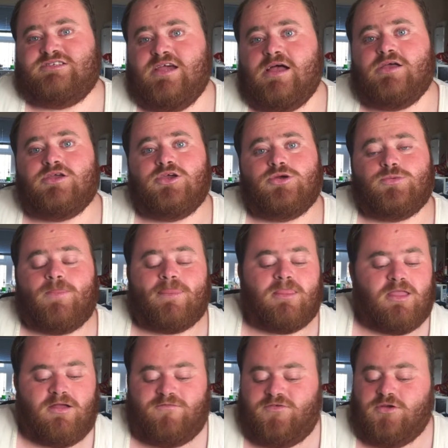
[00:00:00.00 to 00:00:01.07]
tell you
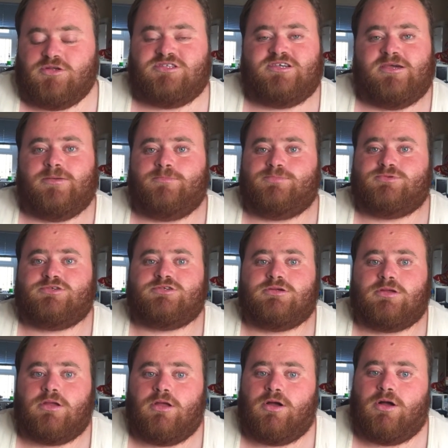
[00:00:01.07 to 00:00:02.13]
a few tips
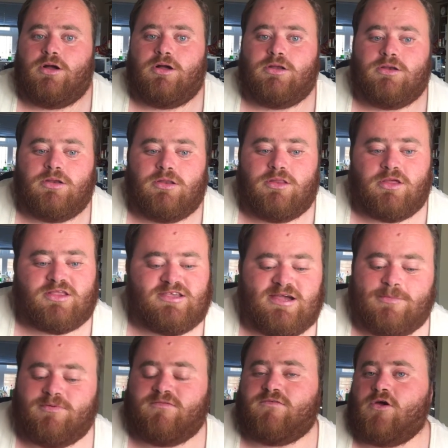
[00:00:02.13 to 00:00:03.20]
on the
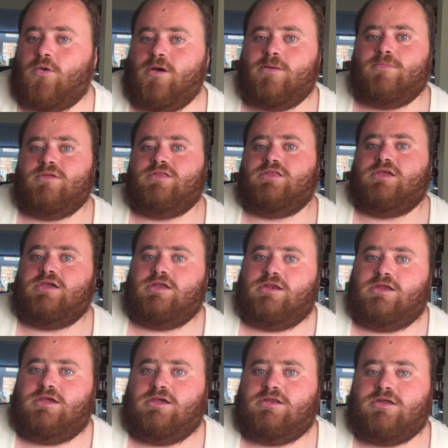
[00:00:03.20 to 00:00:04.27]
type of equipment that you
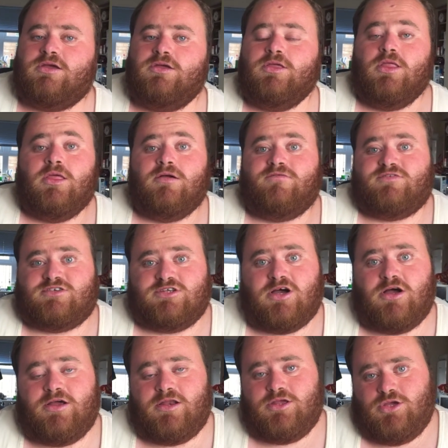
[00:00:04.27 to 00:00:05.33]
need for
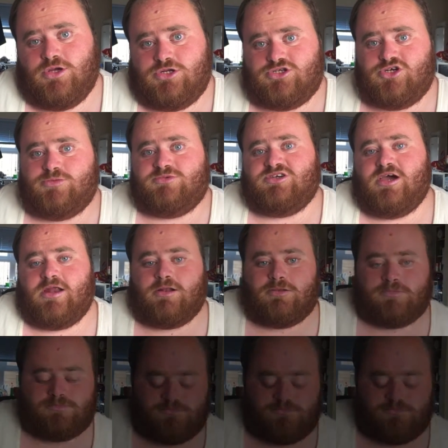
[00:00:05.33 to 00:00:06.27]
starting a YouTube channel.